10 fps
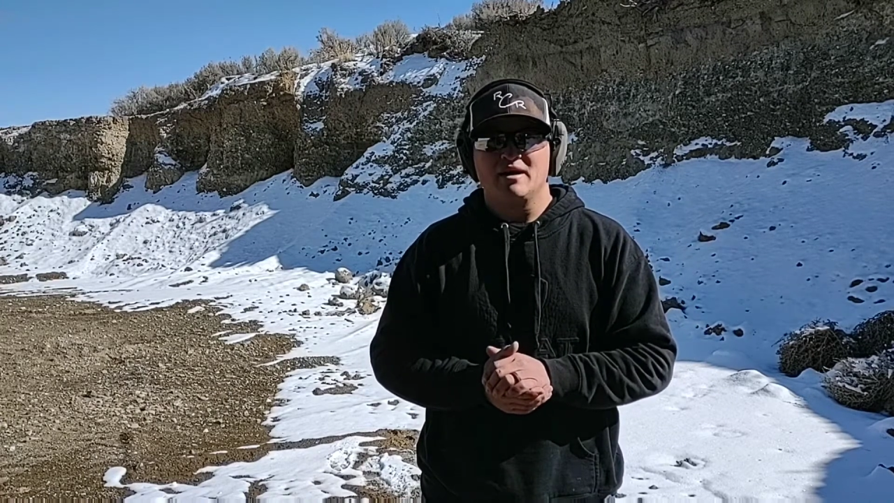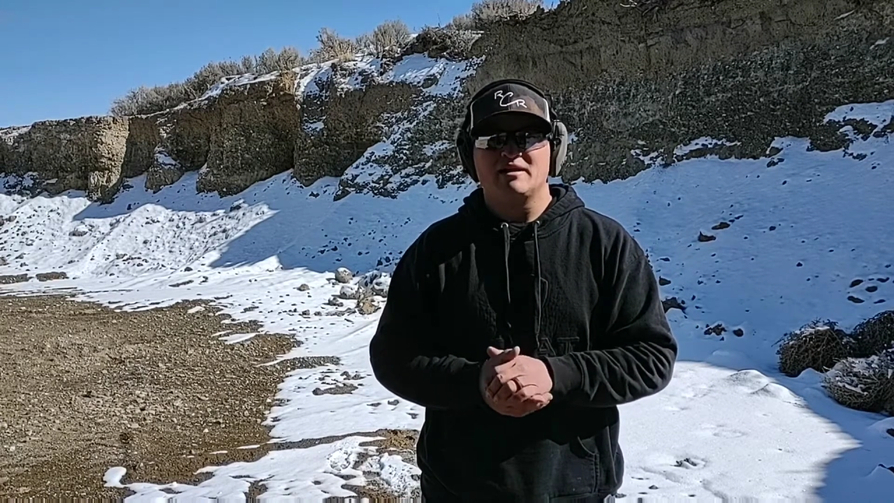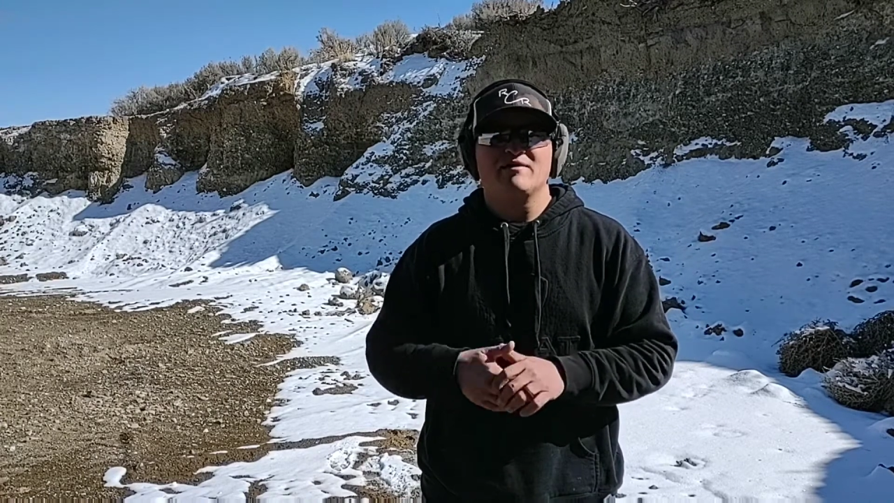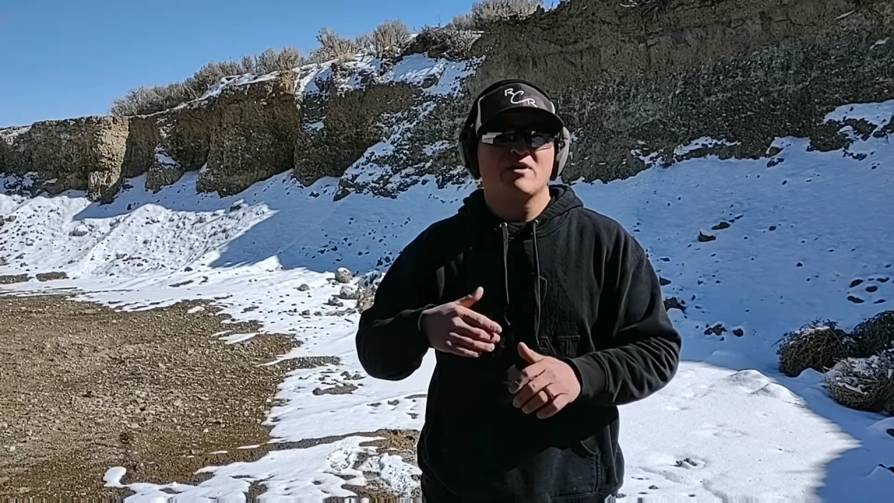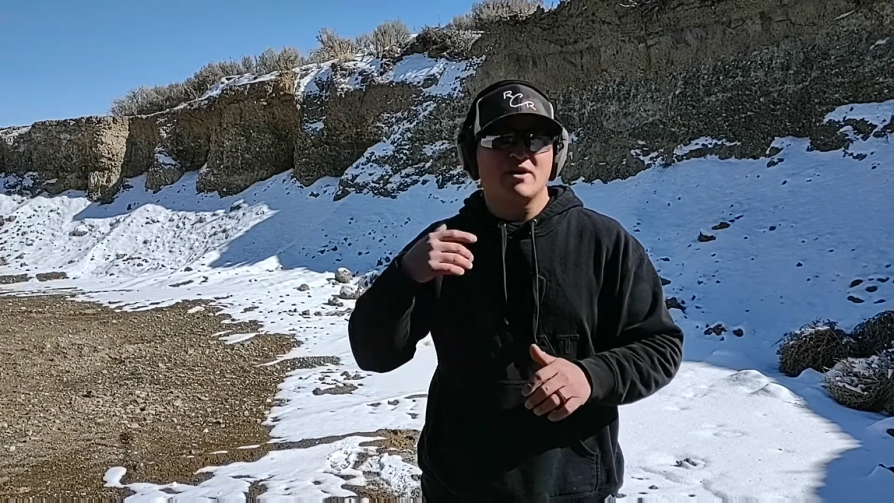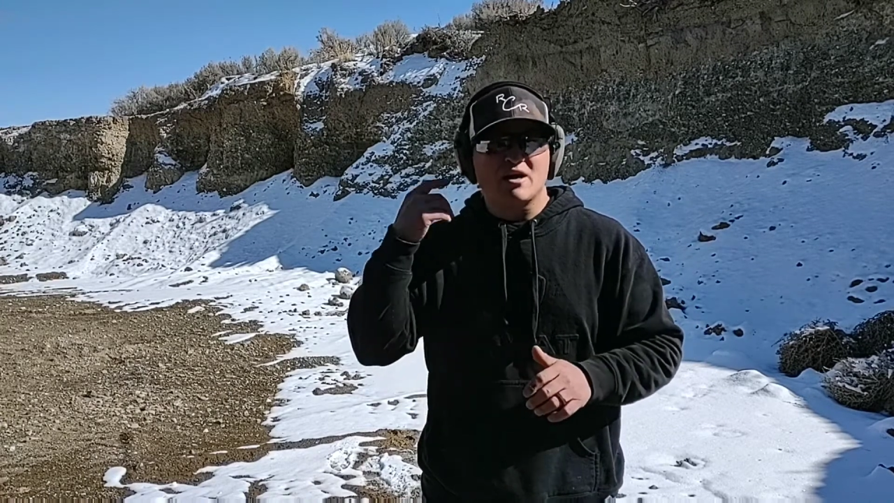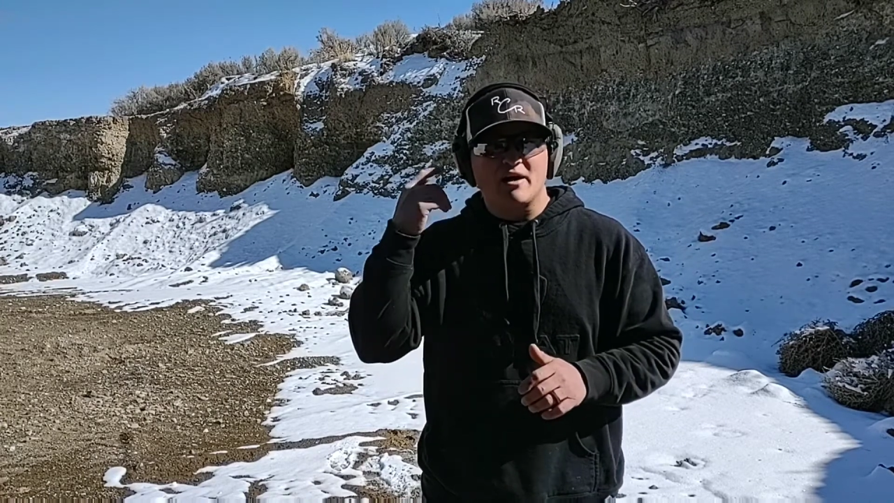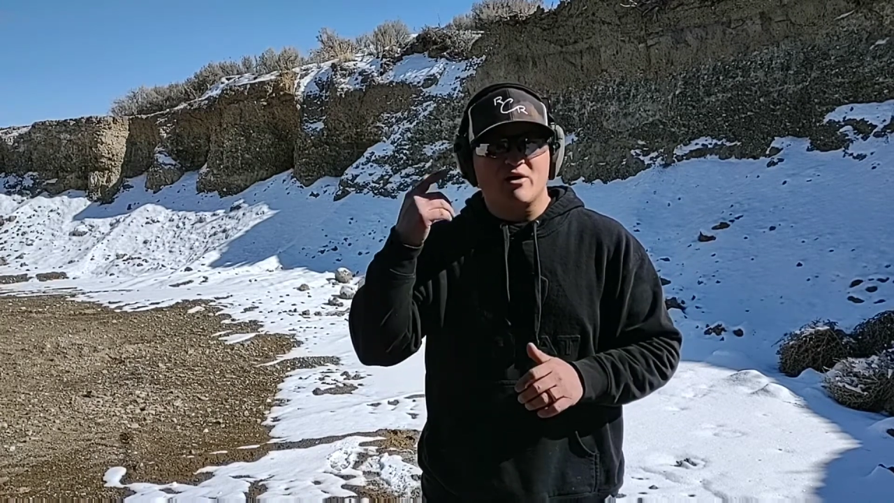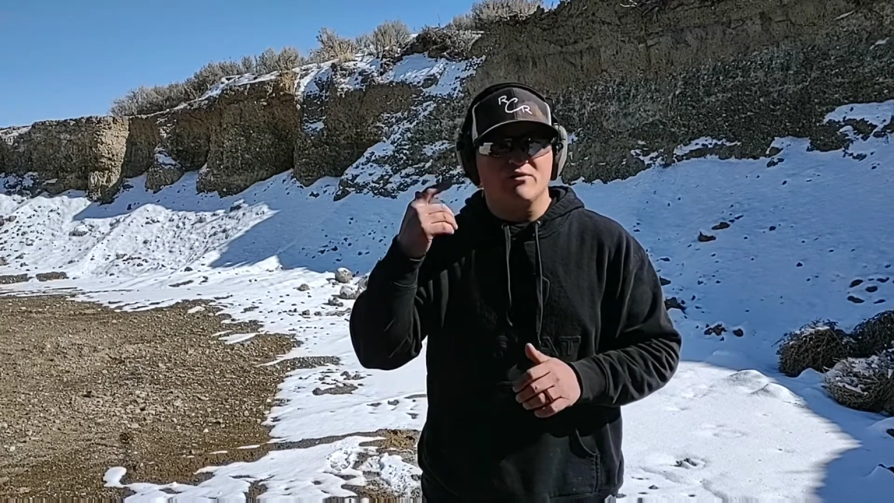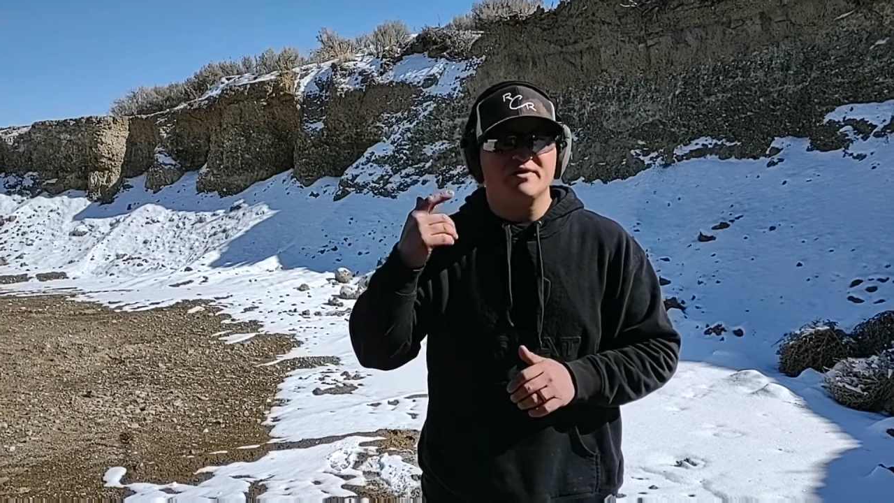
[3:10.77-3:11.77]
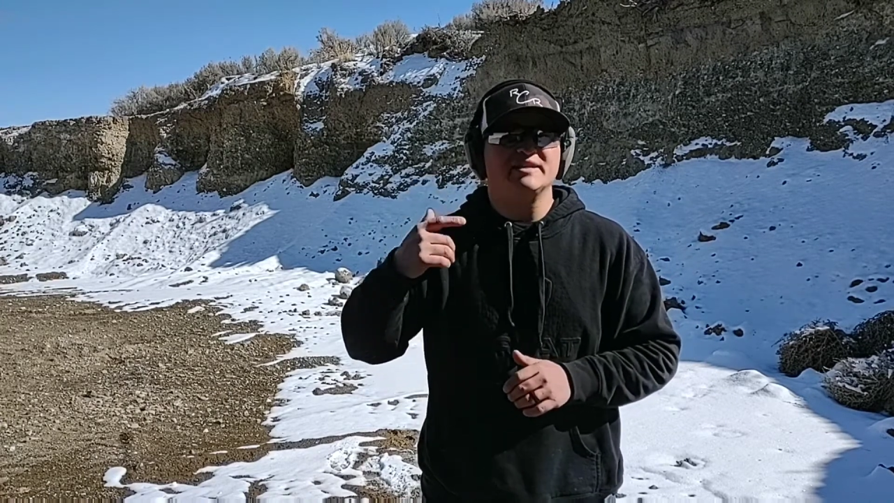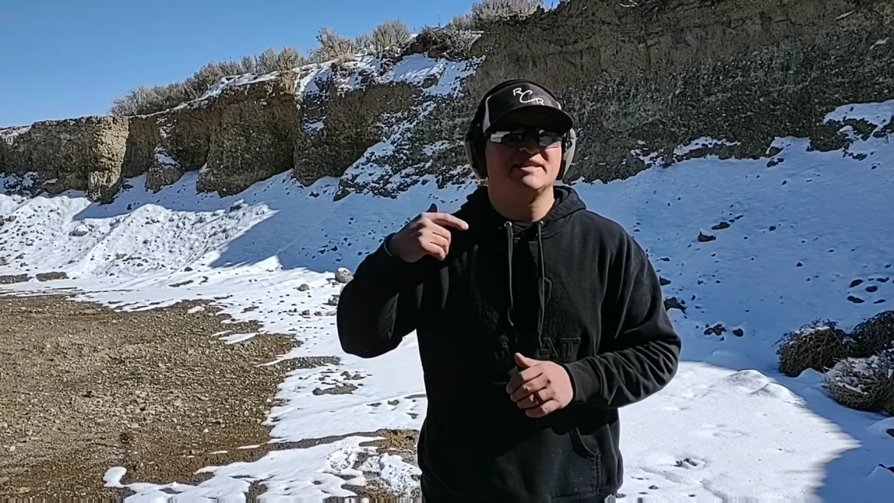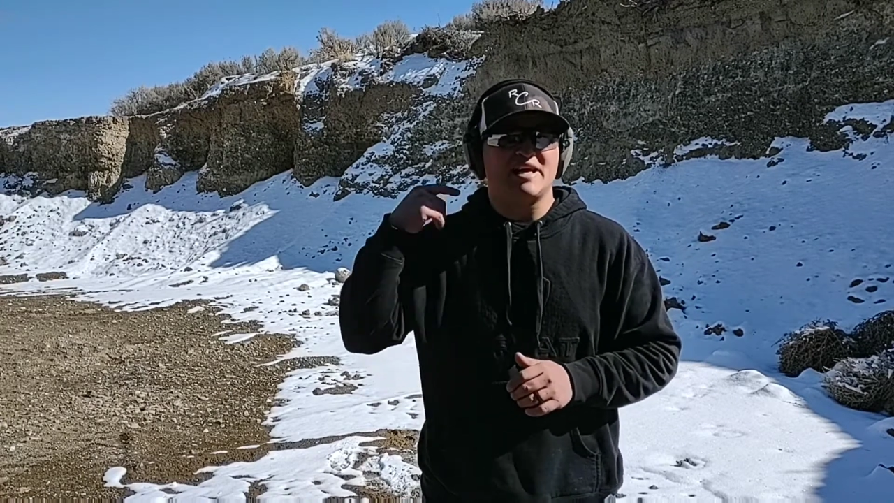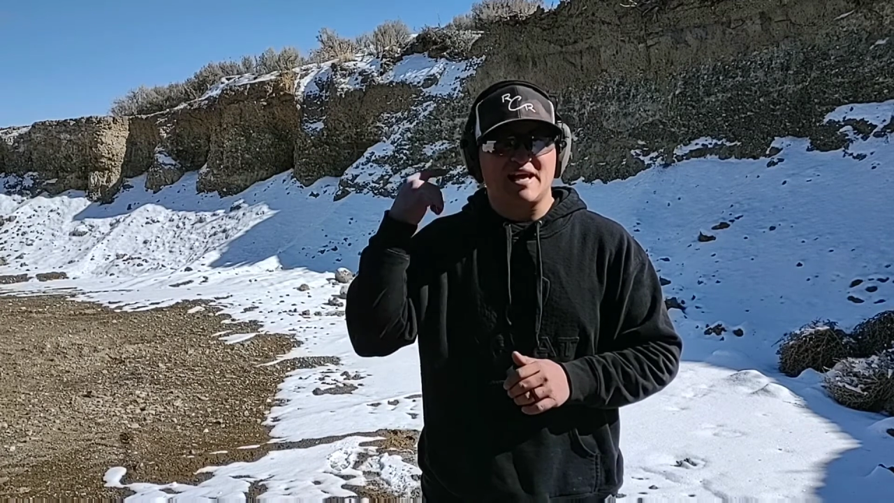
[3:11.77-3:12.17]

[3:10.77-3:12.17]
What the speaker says: They've already gone over this